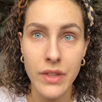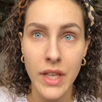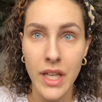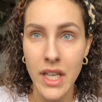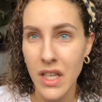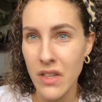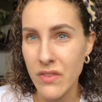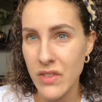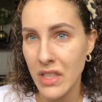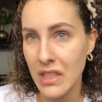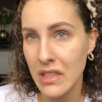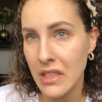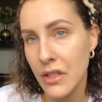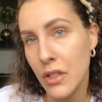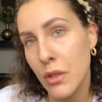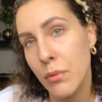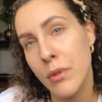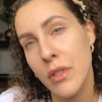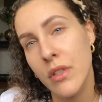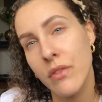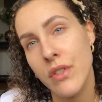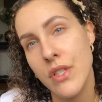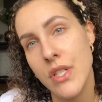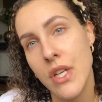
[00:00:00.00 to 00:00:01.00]
that gives a little
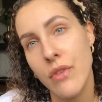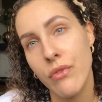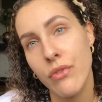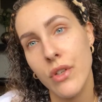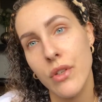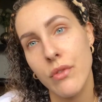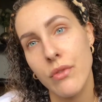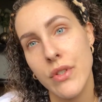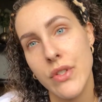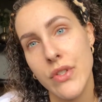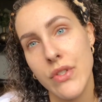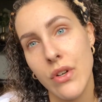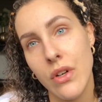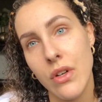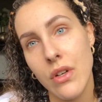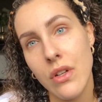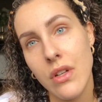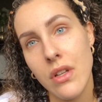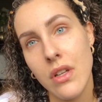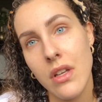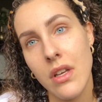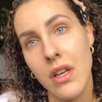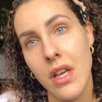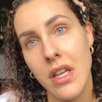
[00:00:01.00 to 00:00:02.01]
bit of a different
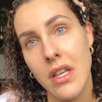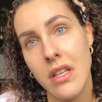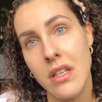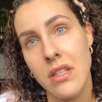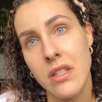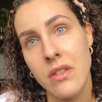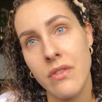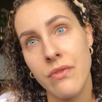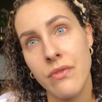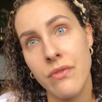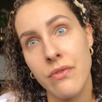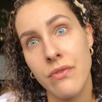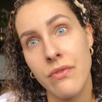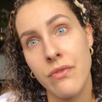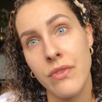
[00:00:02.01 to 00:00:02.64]
result and is